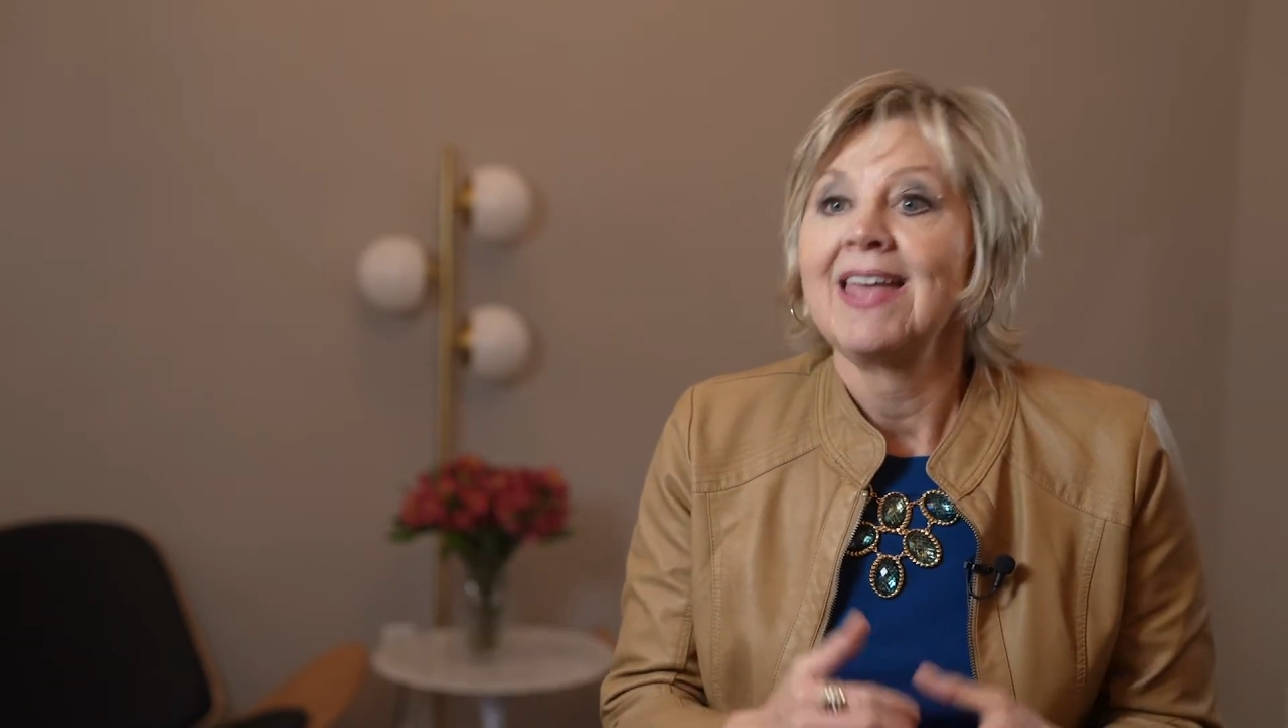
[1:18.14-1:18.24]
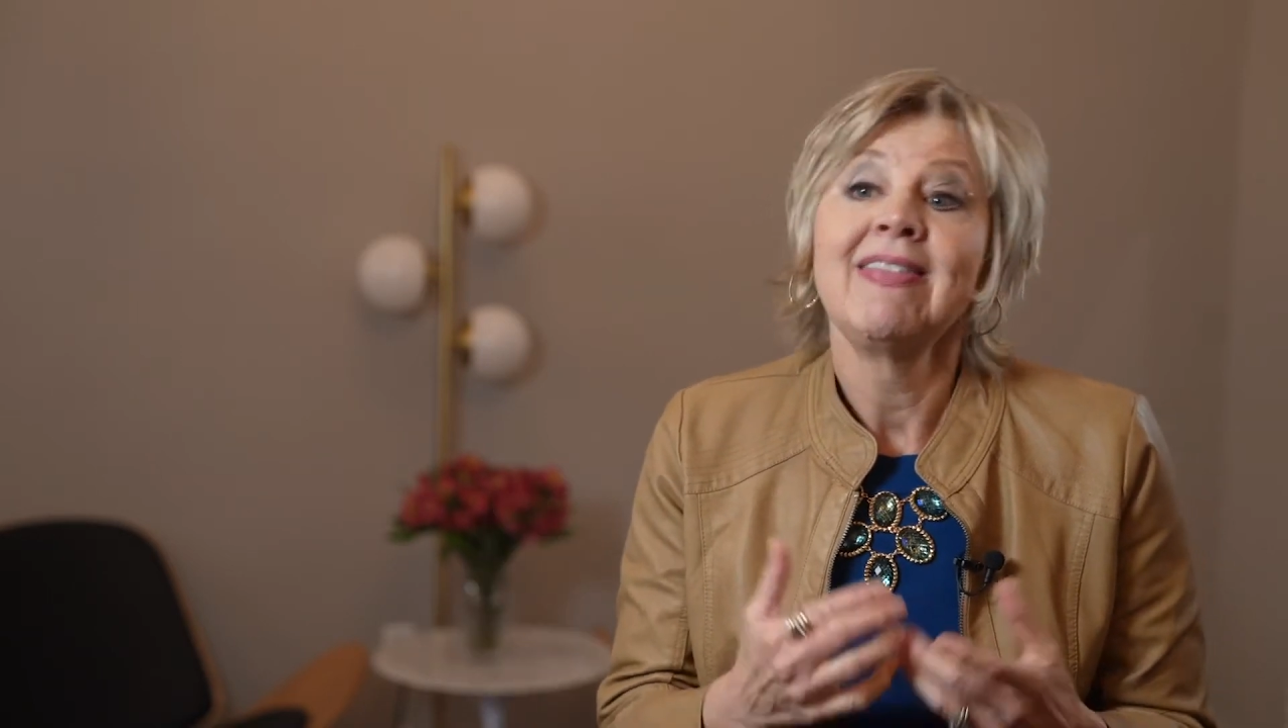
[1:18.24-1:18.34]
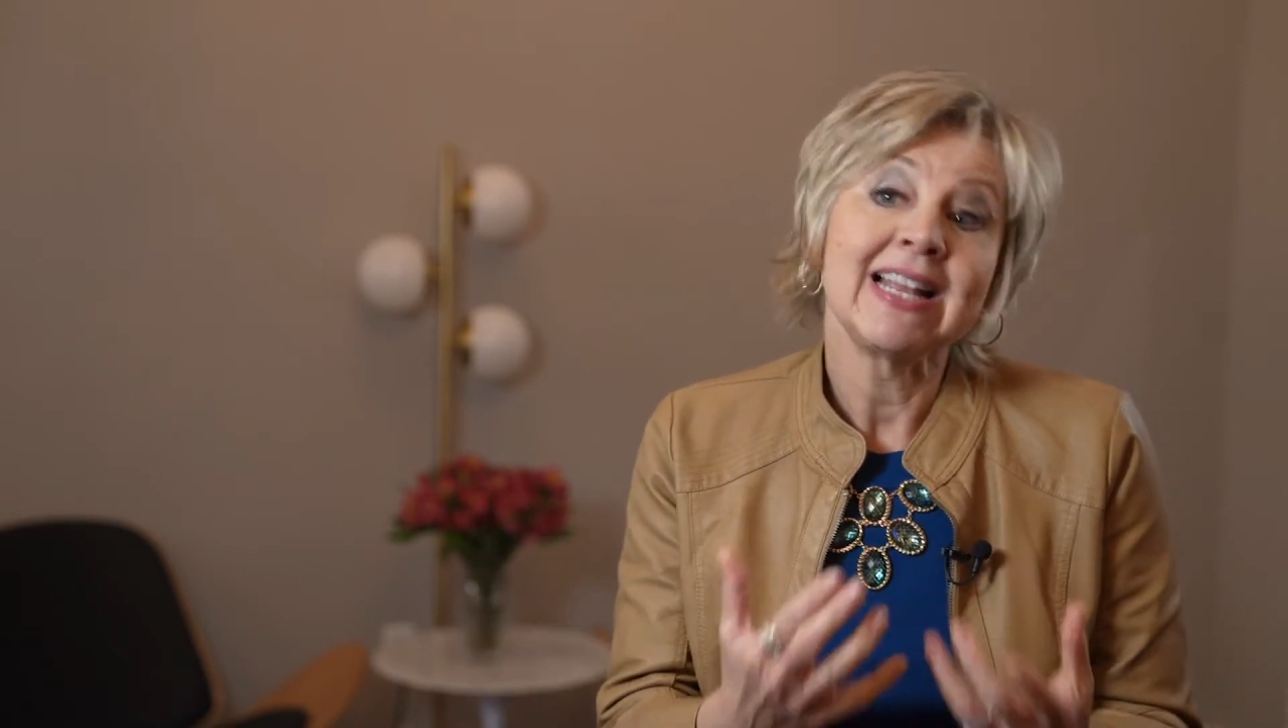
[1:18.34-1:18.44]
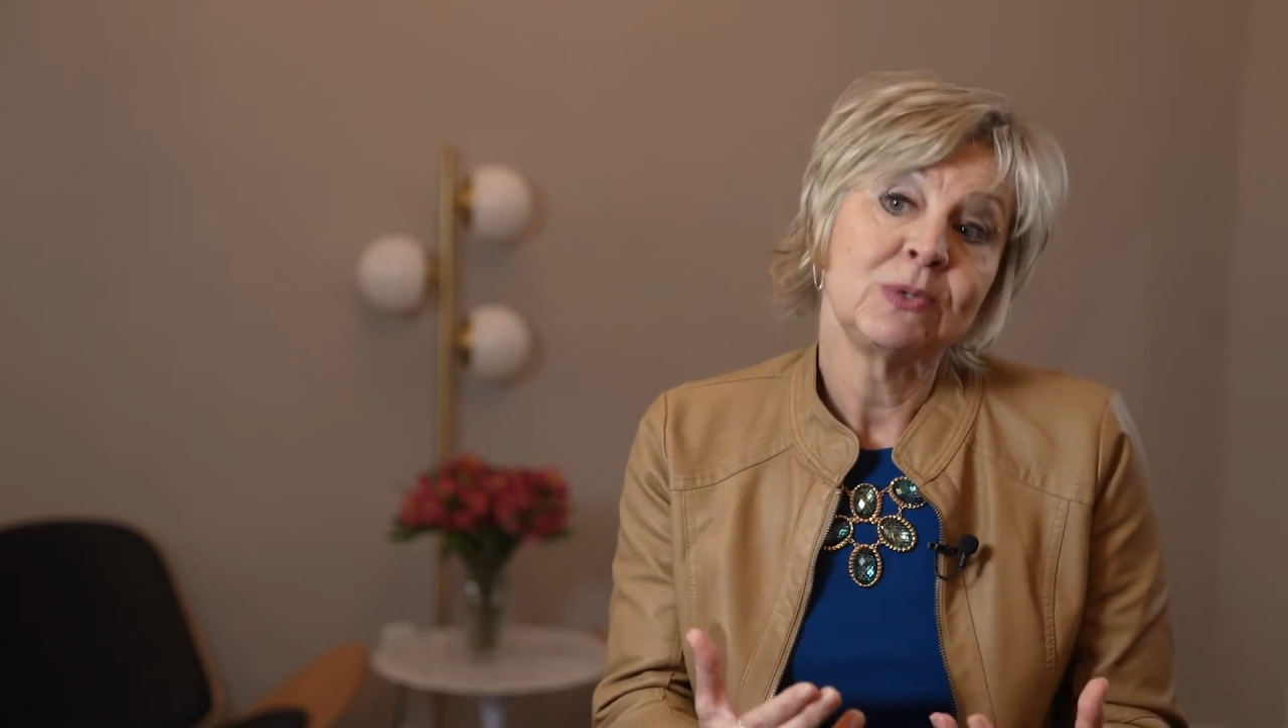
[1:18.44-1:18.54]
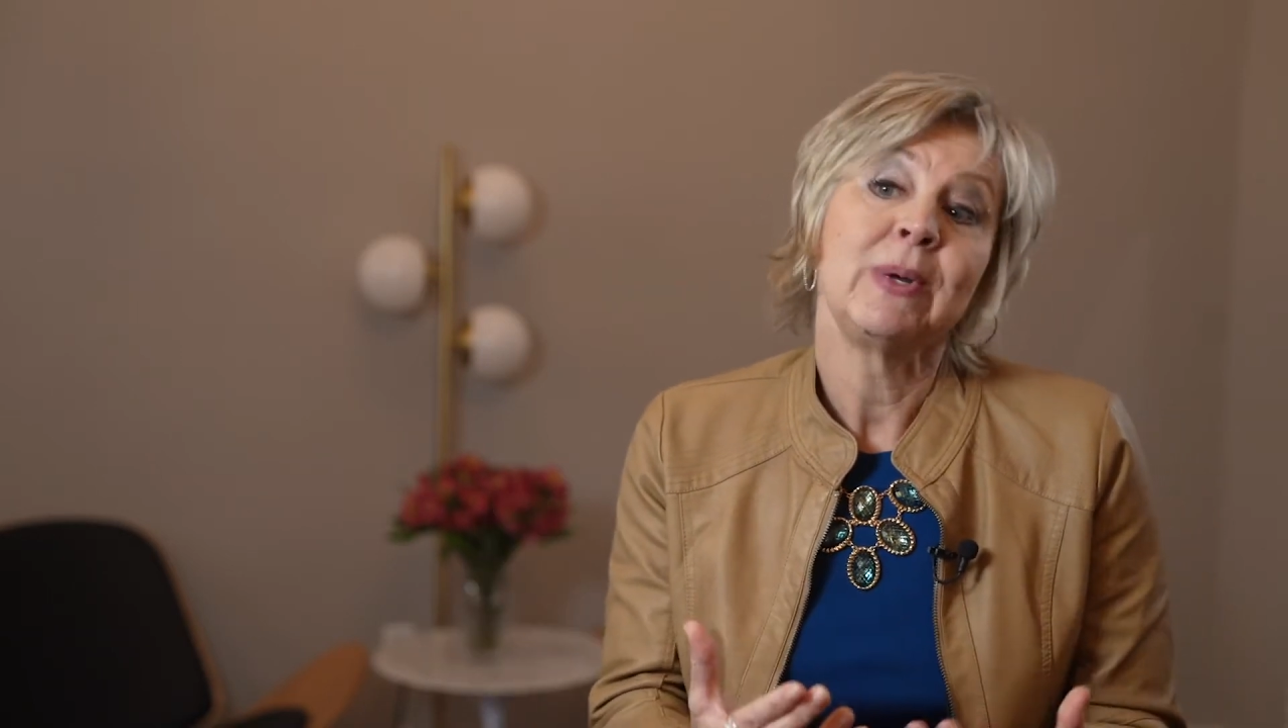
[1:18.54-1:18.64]

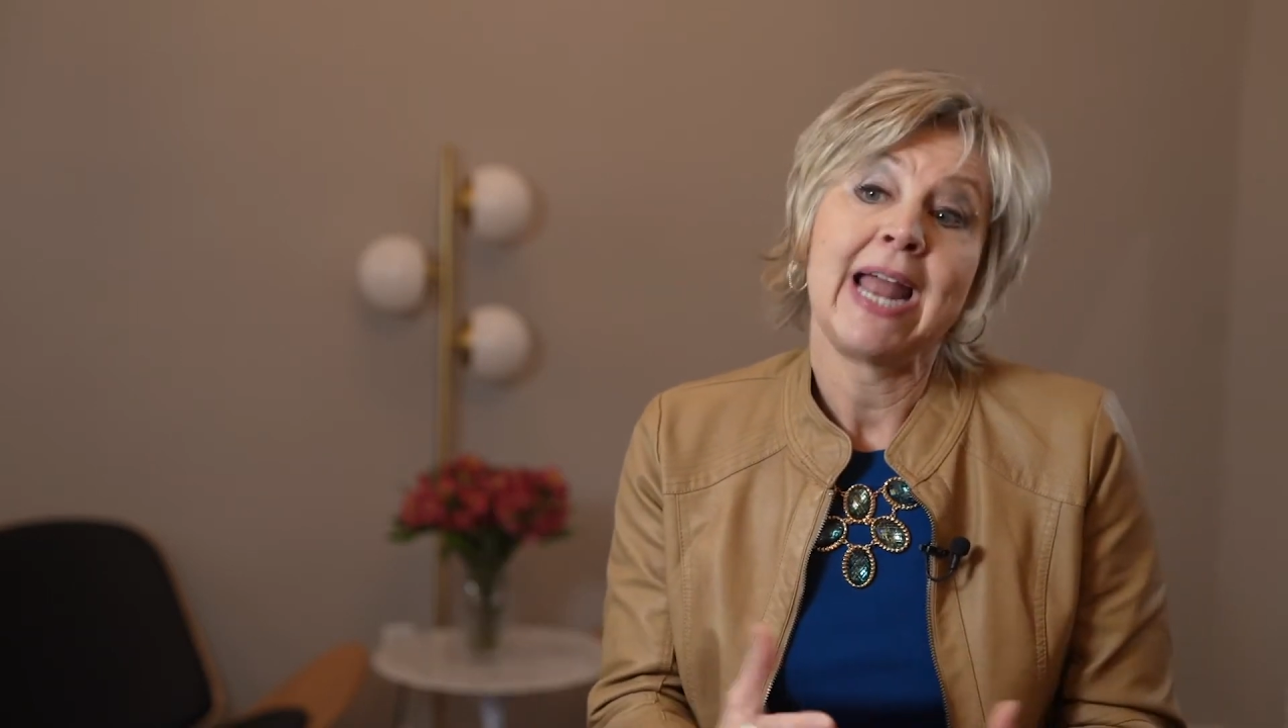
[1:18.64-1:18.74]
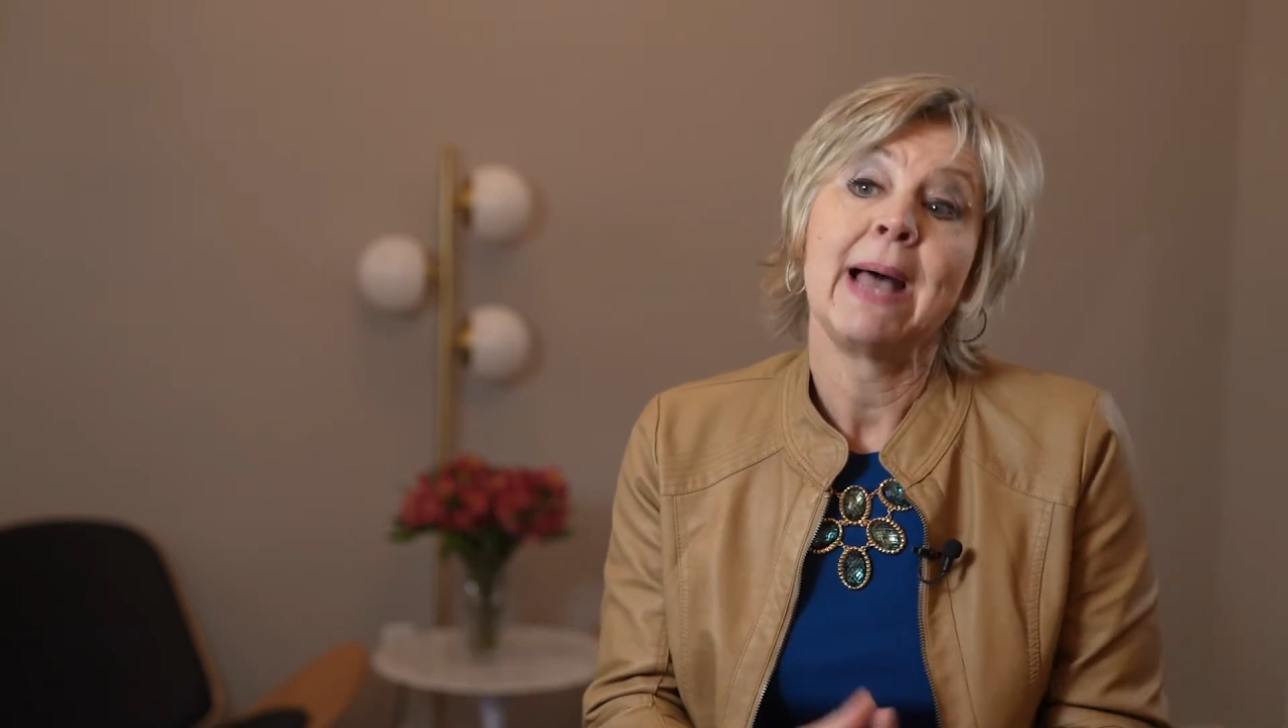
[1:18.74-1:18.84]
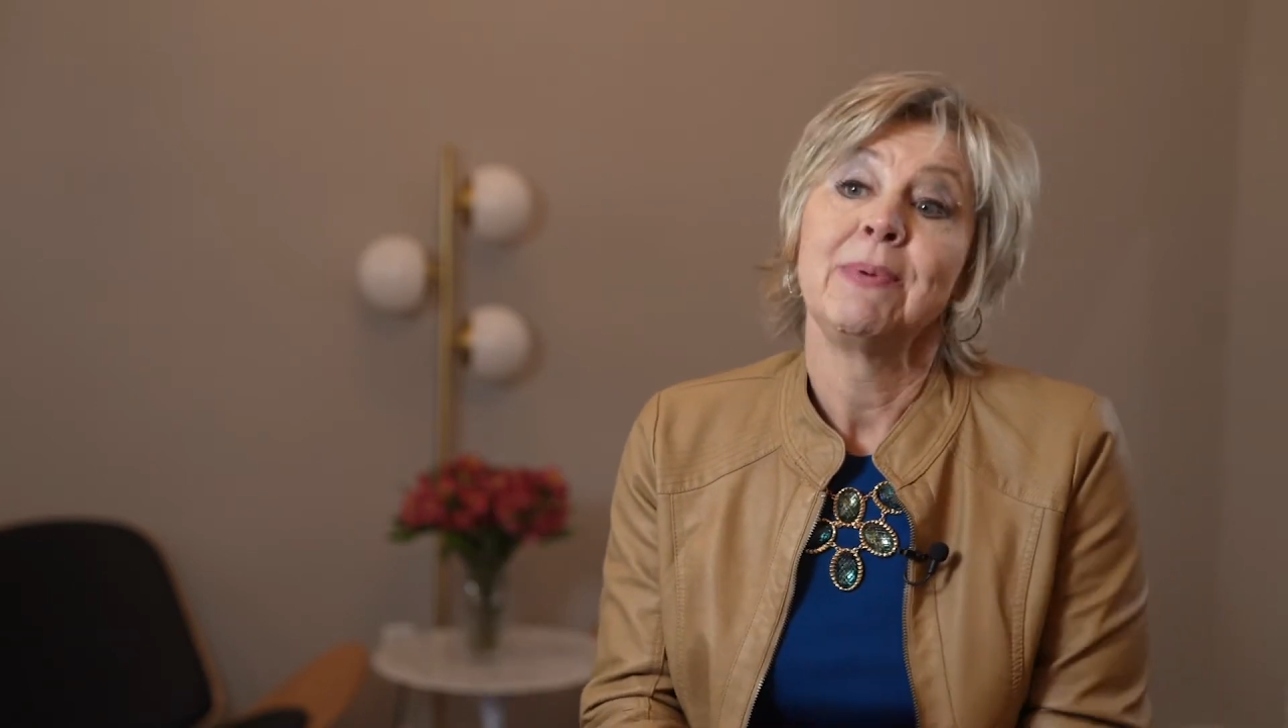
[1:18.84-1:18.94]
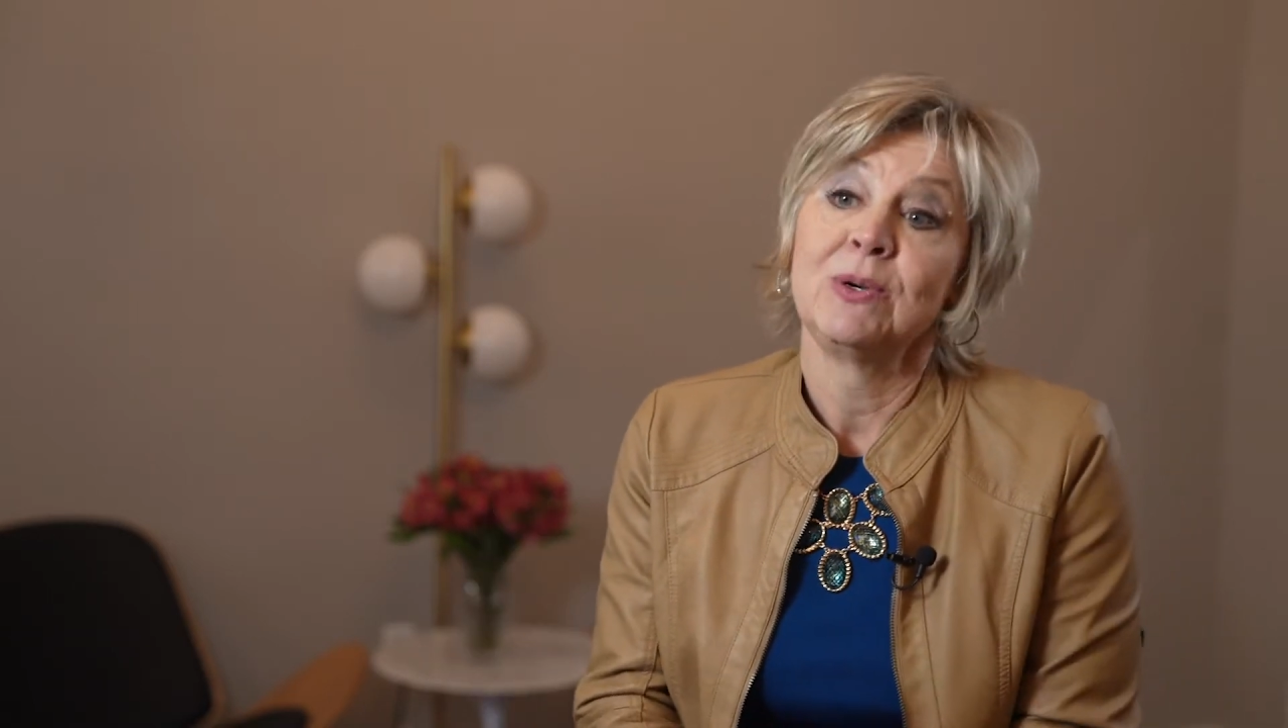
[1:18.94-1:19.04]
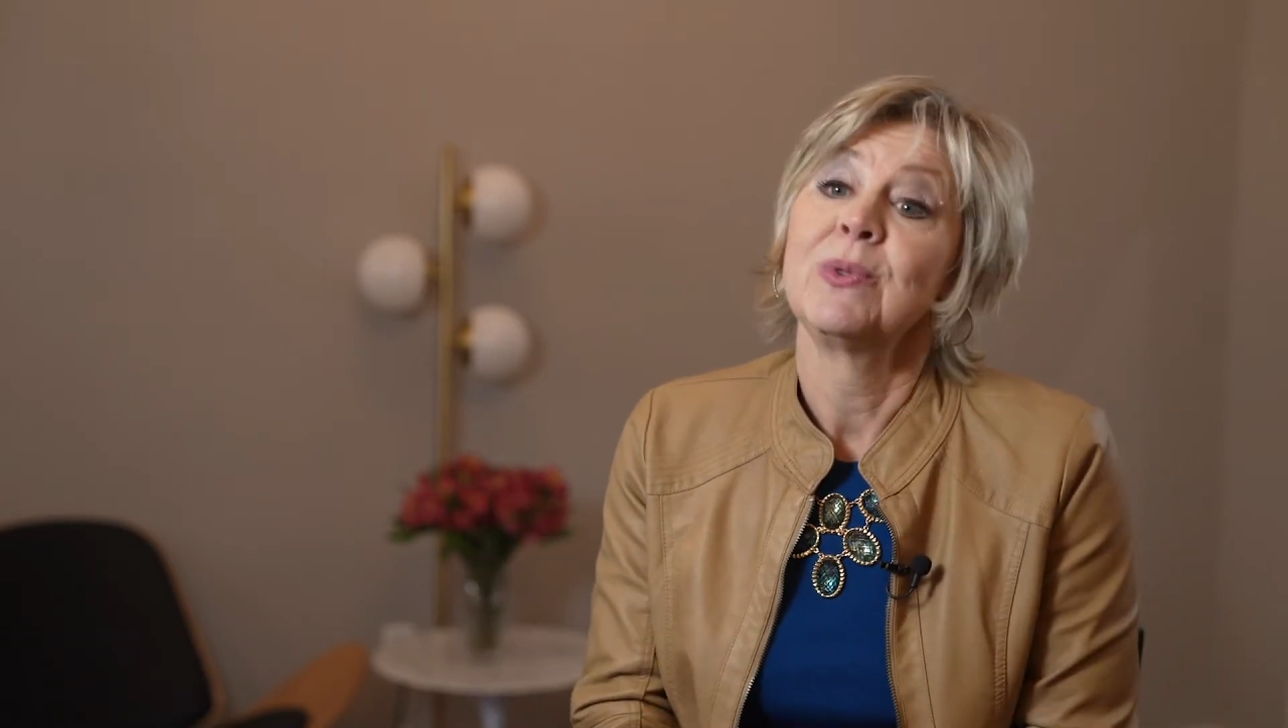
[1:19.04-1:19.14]
That's what happened